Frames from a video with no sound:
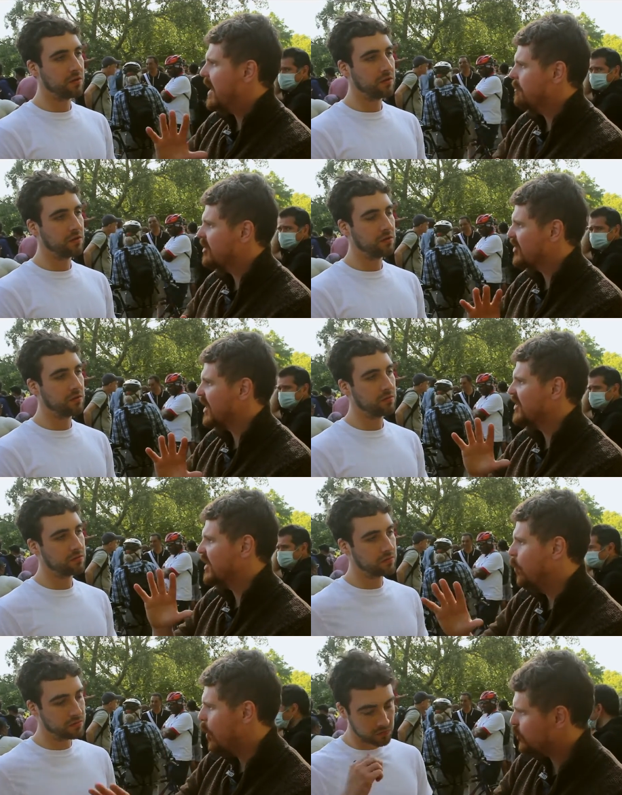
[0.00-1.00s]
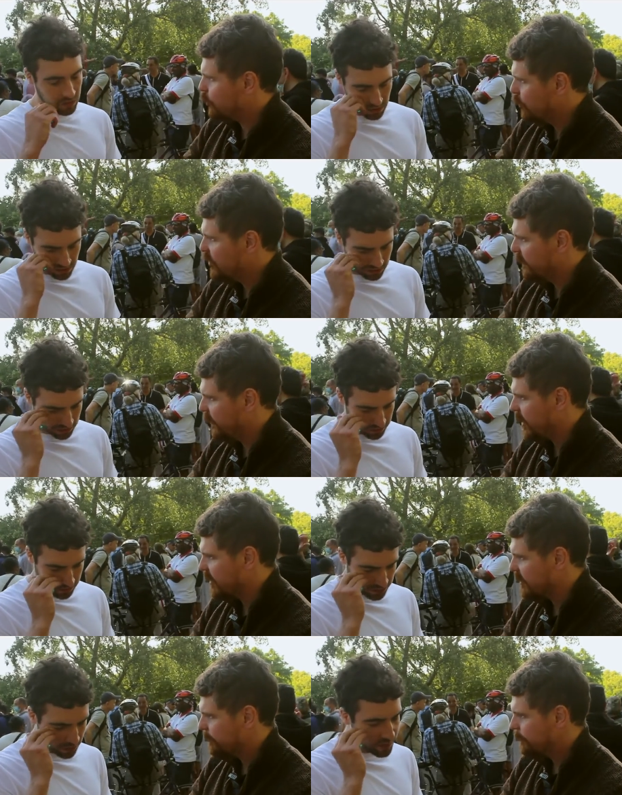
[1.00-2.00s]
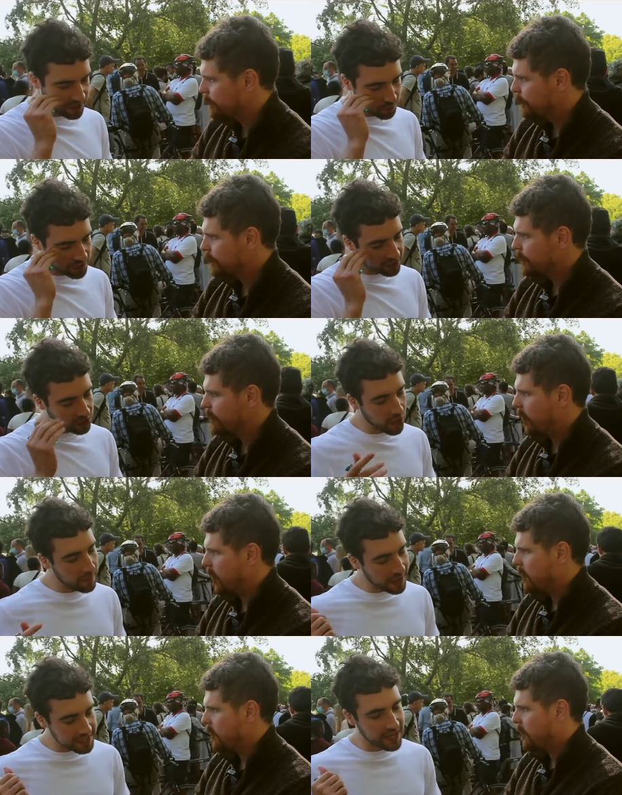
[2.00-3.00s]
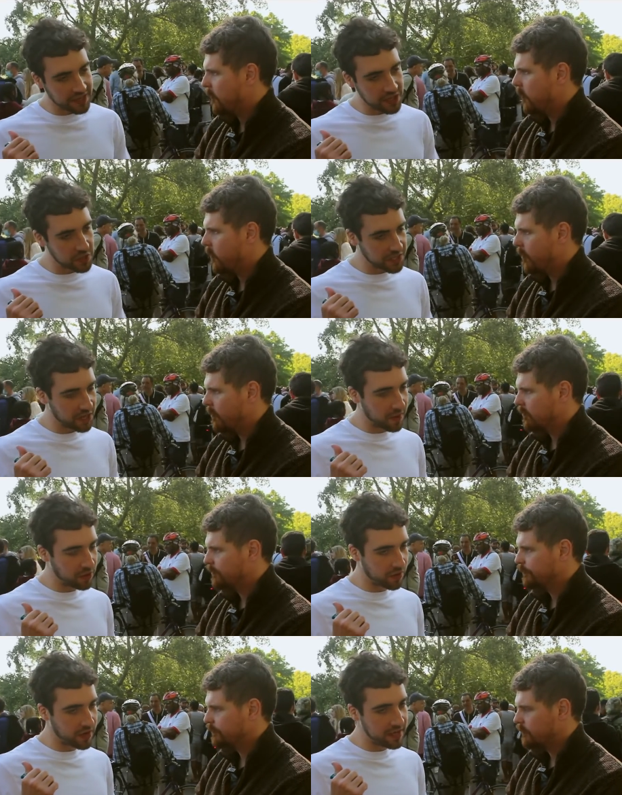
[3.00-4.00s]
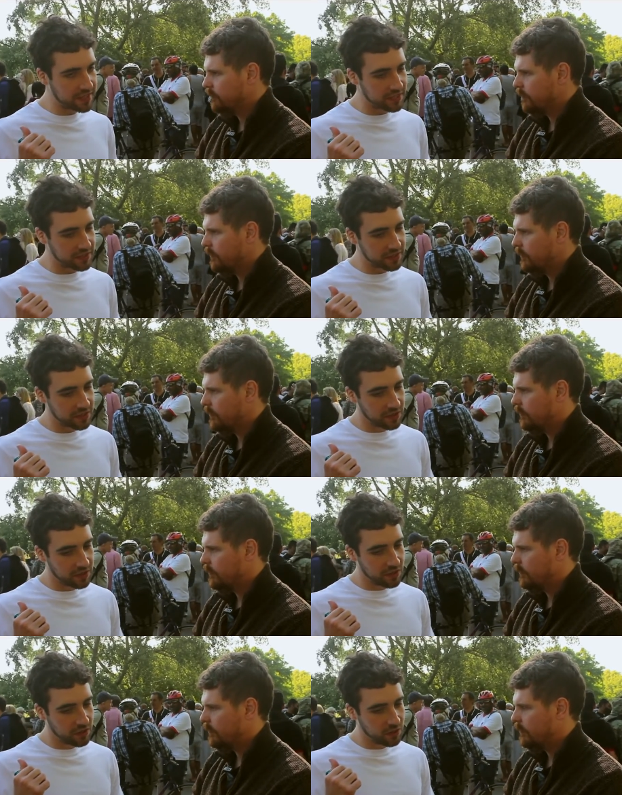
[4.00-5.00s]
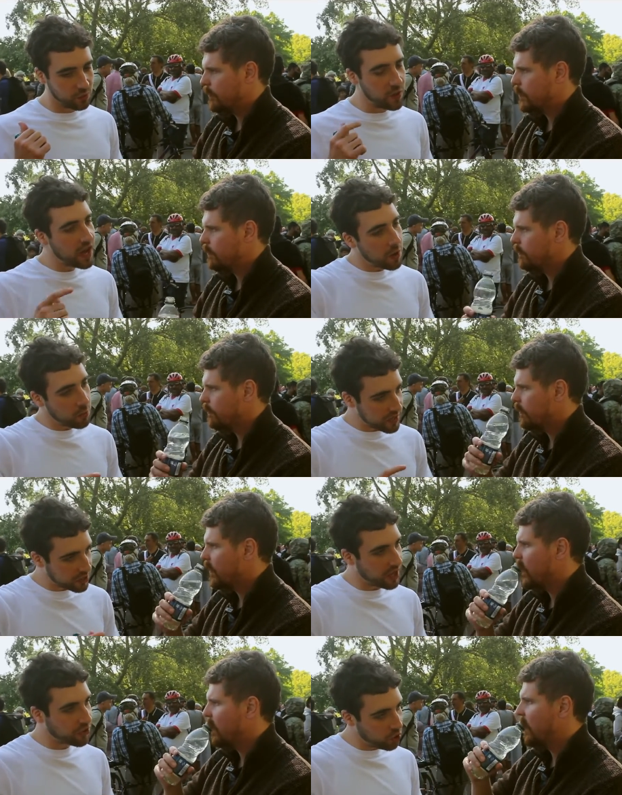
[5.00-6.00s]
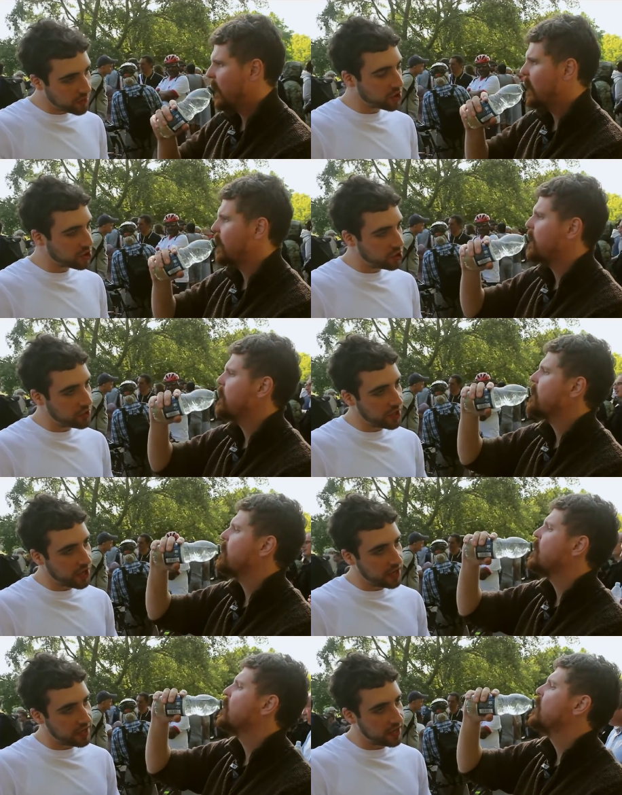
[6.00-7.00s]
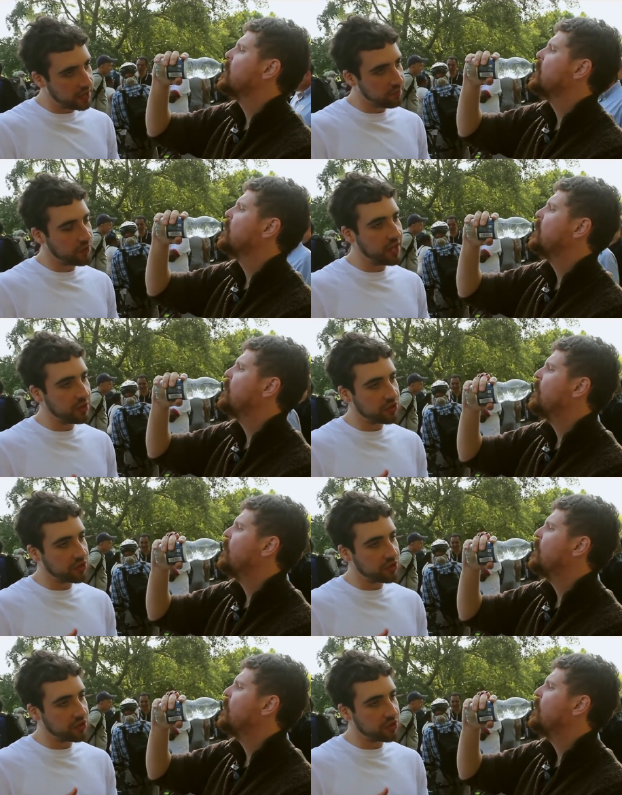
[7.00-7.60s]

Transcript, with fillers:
Speaker 1: Bible says he was crucified.
Speaker 2: So with, with, going back to that thing you said about created, we are, we, I thought we concluded earlier that